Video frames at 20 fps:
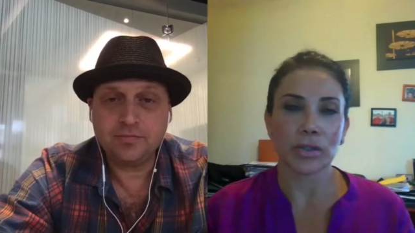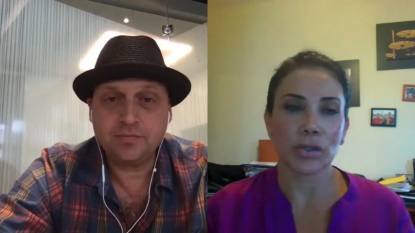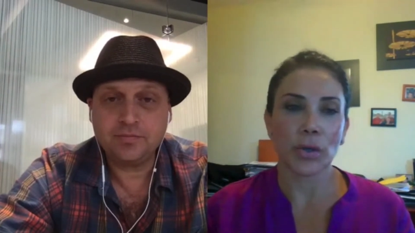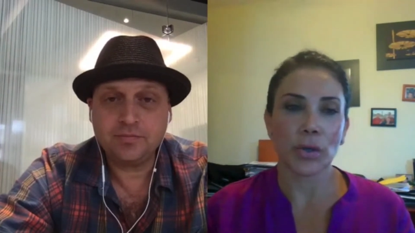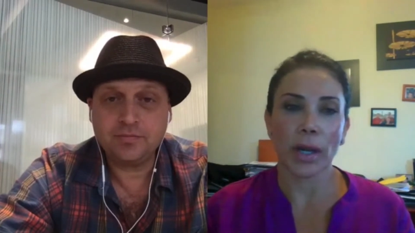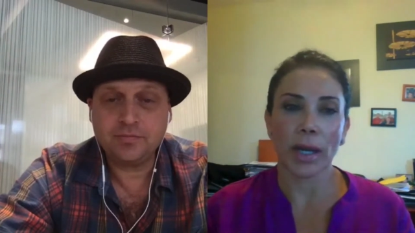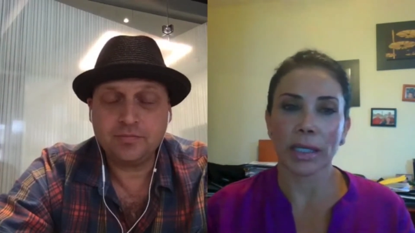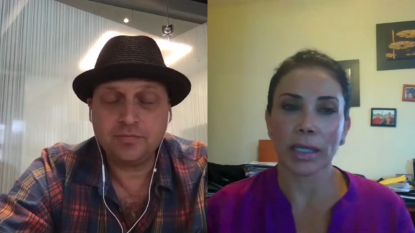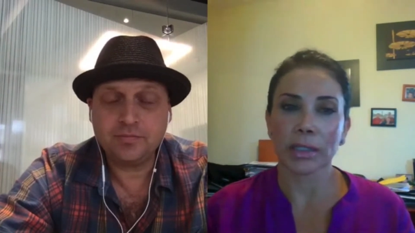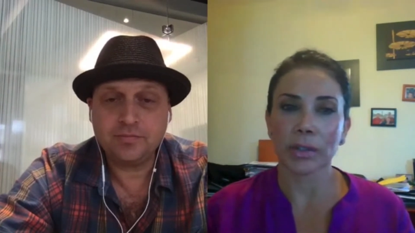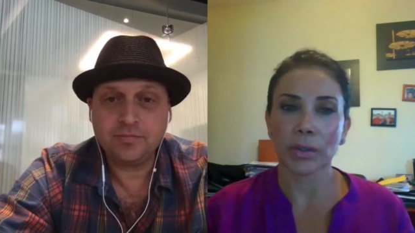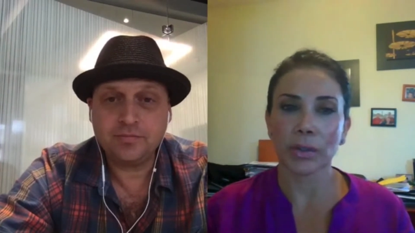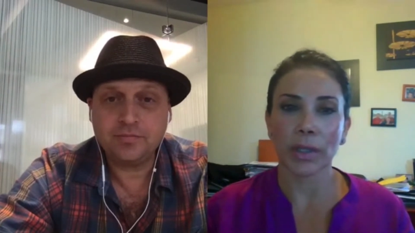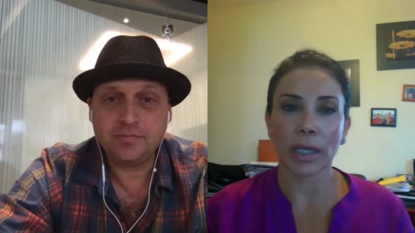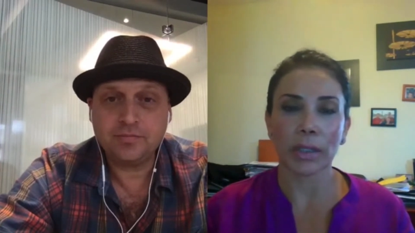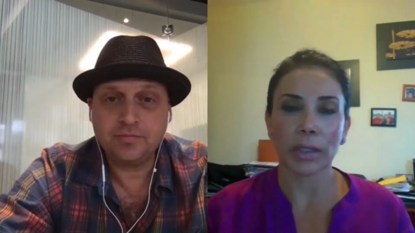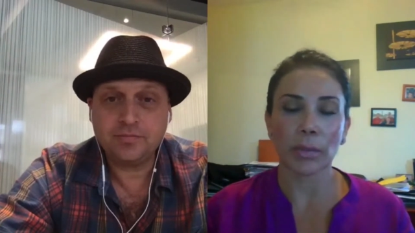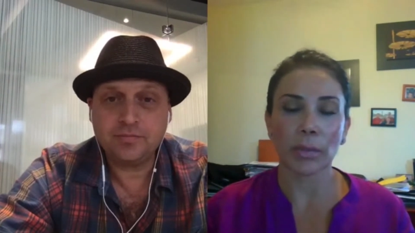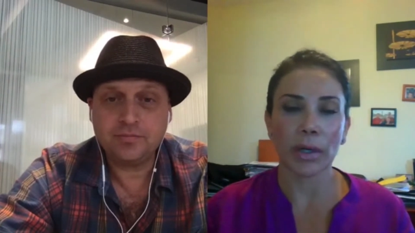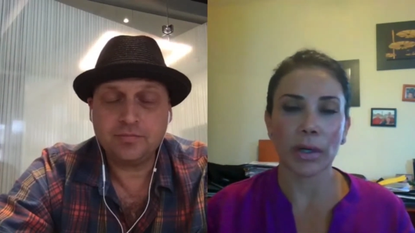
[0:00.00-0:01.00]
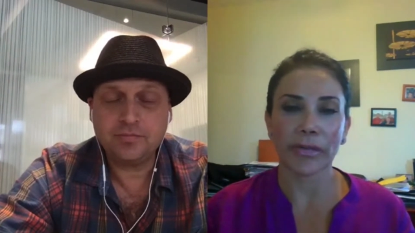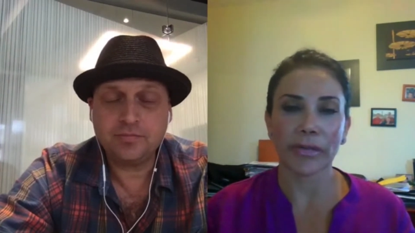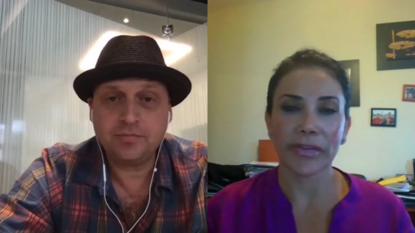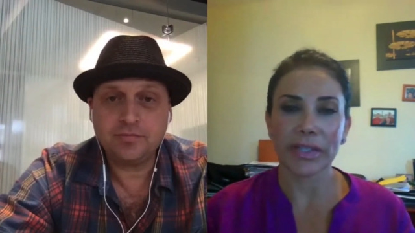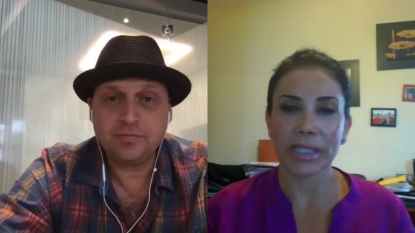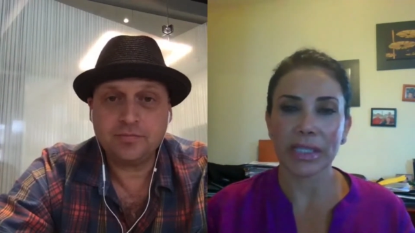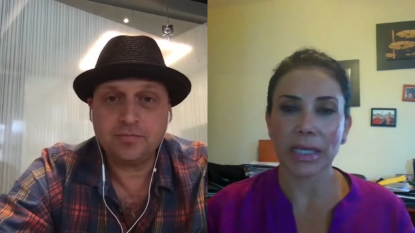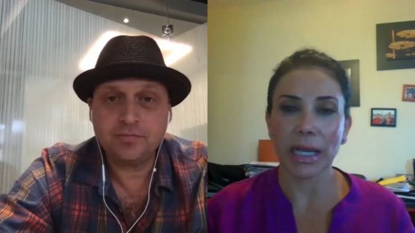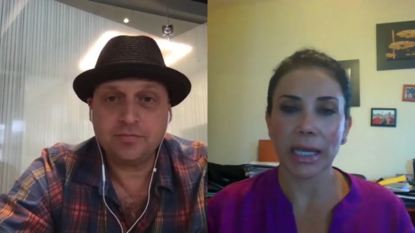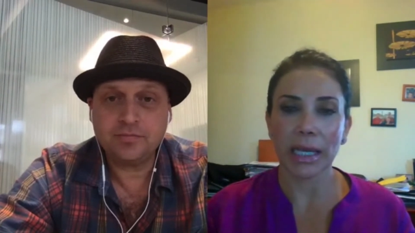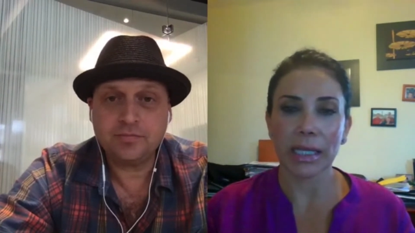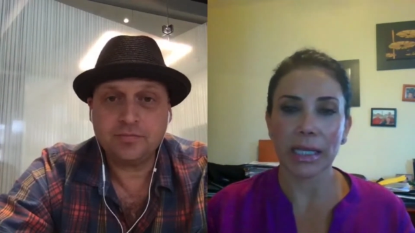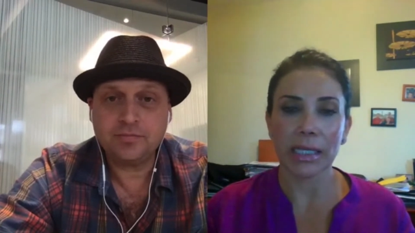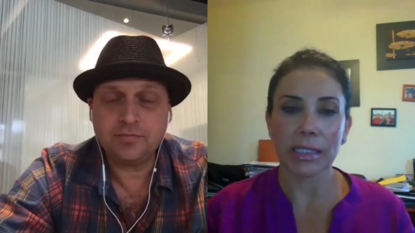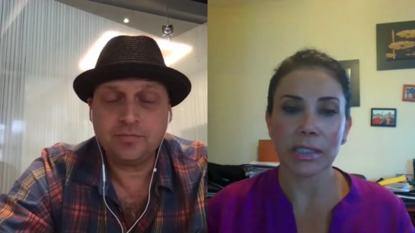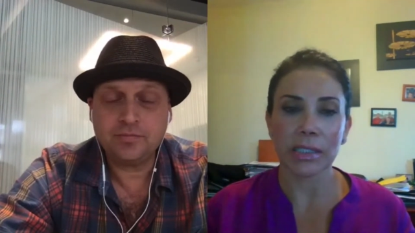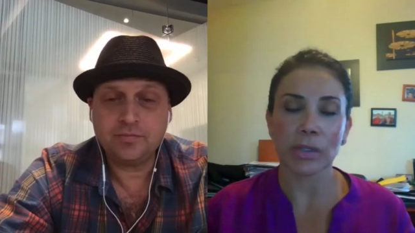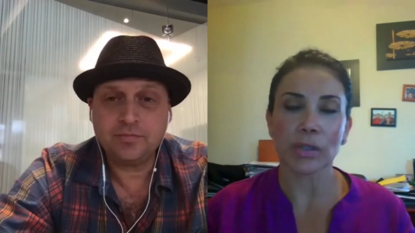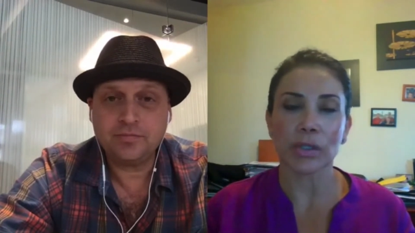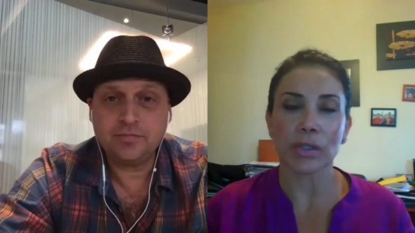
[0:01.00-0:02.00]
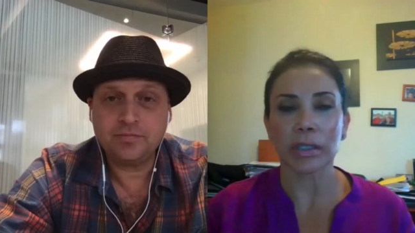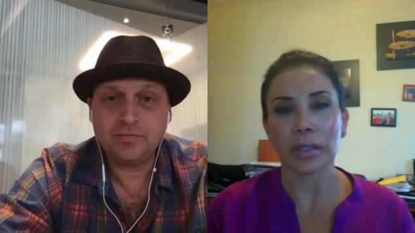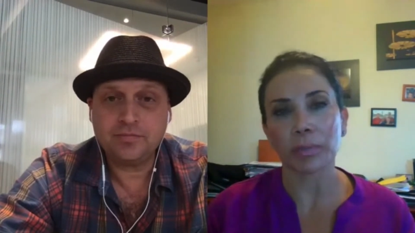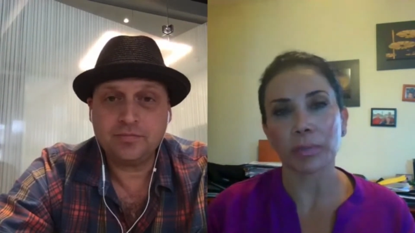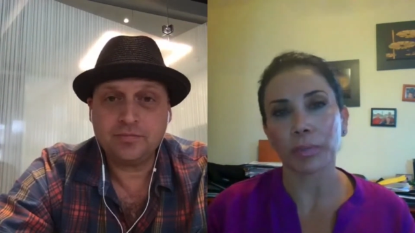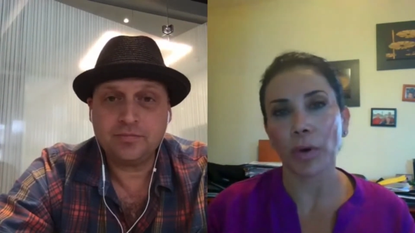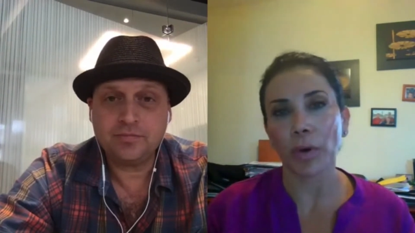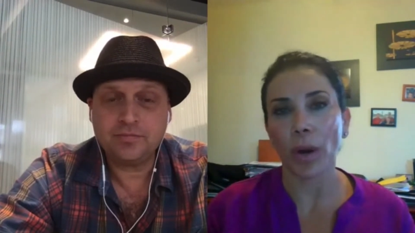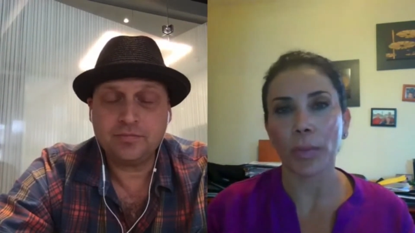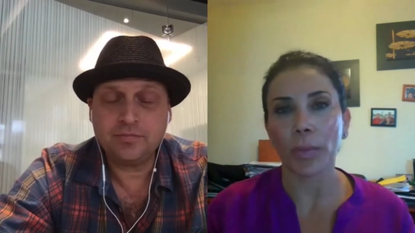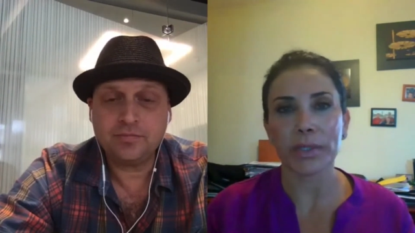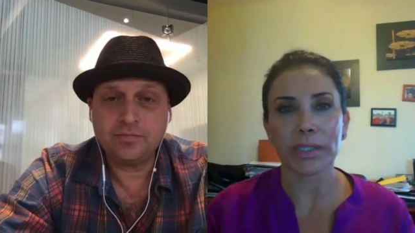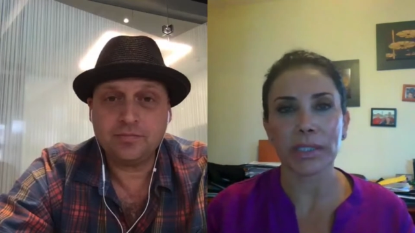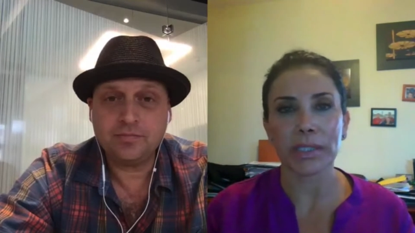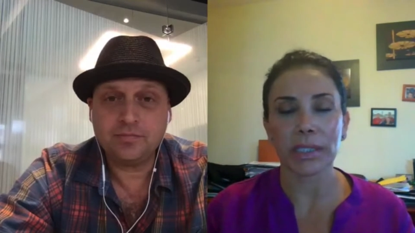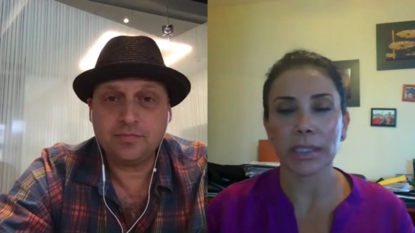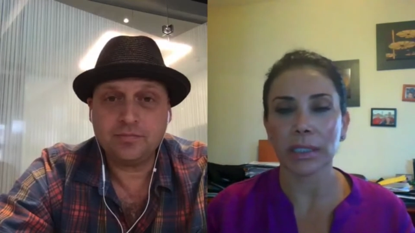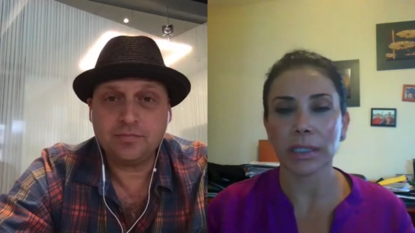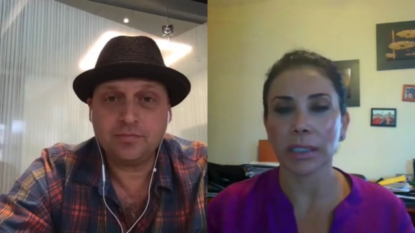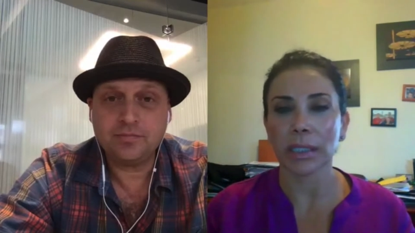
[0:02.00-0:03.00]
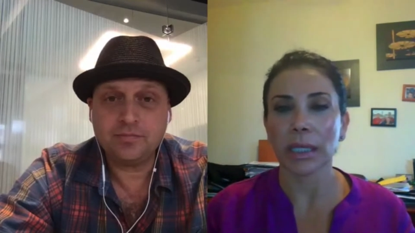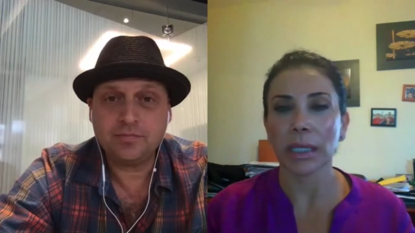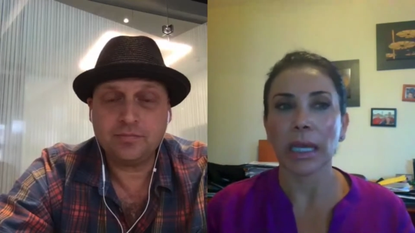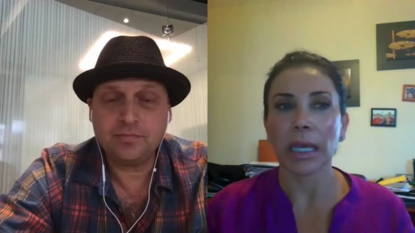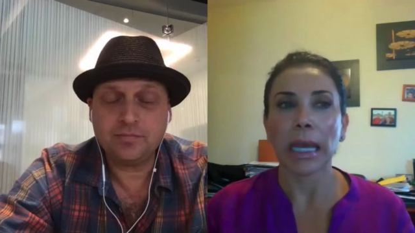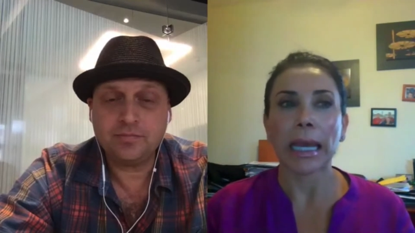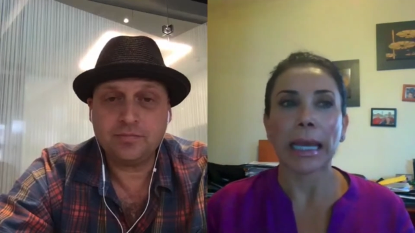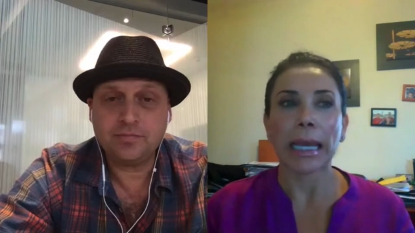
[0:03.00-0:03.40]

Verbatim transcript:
Speaker 1: try to get one of his clients to see the property